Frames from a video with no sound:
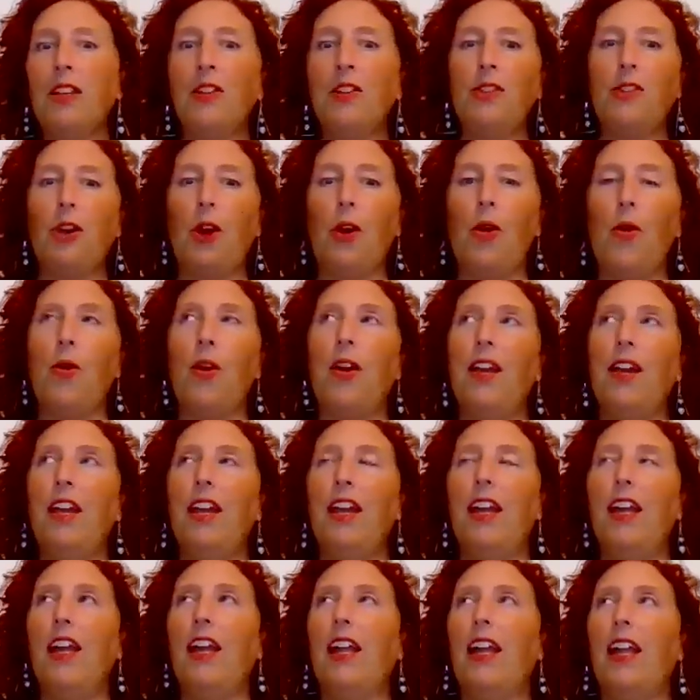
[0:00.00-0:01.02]
So
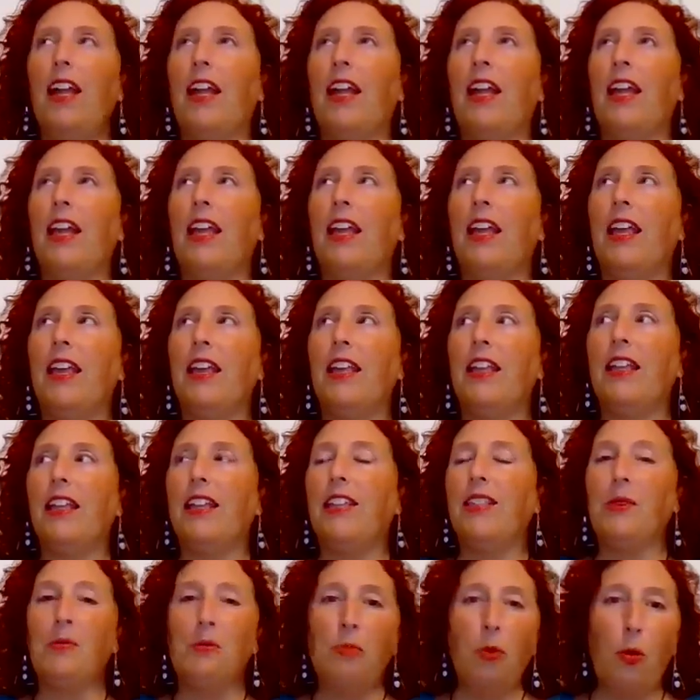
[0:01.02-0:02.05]

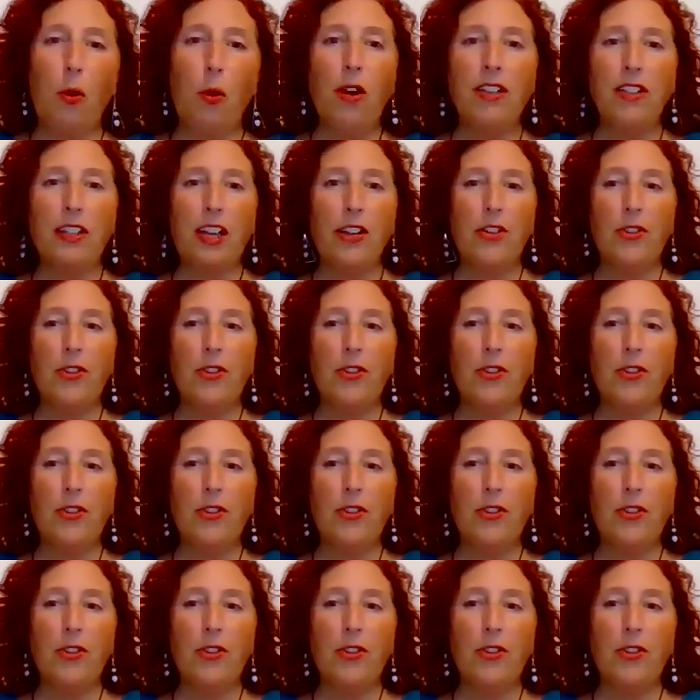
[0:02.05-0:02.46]
it's important